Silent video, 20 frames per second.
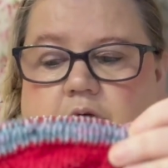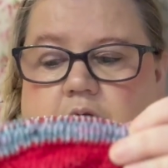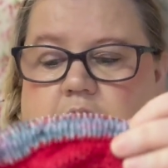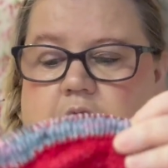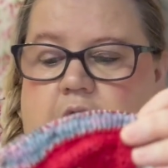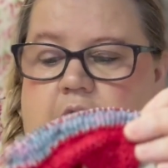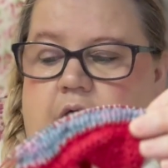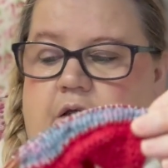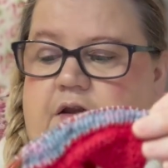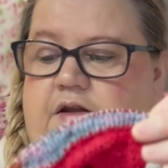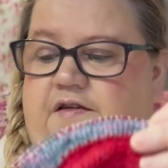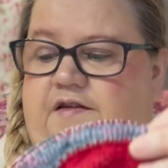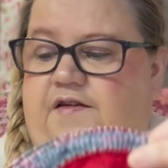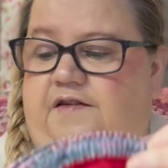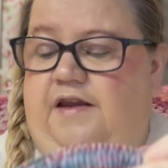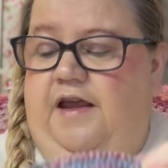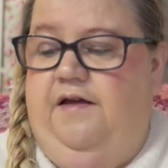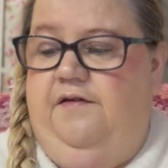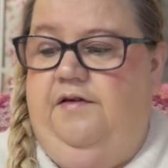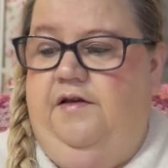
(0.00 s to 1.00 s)
this
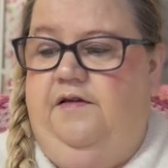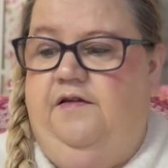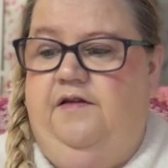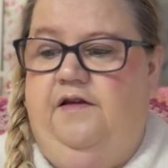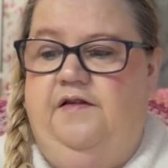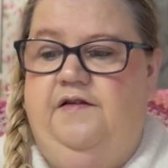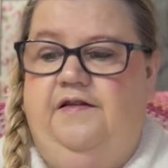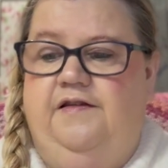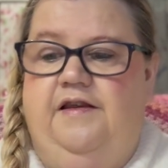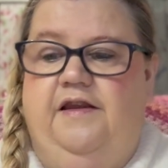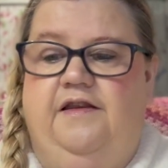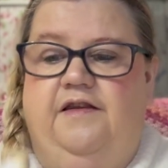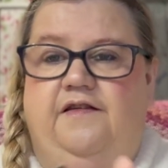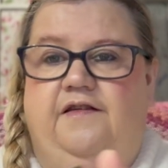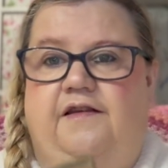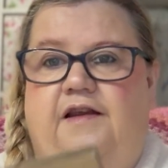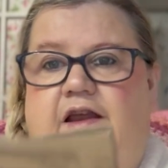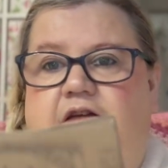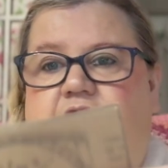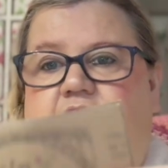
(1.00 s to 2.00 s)
is, yeah, this, as I said,
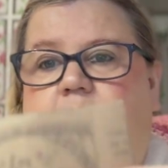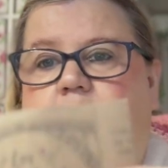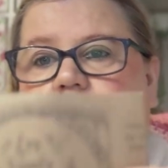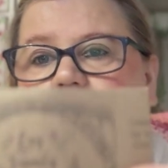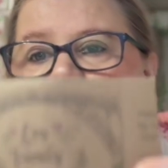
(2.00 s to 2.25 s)
Slay Family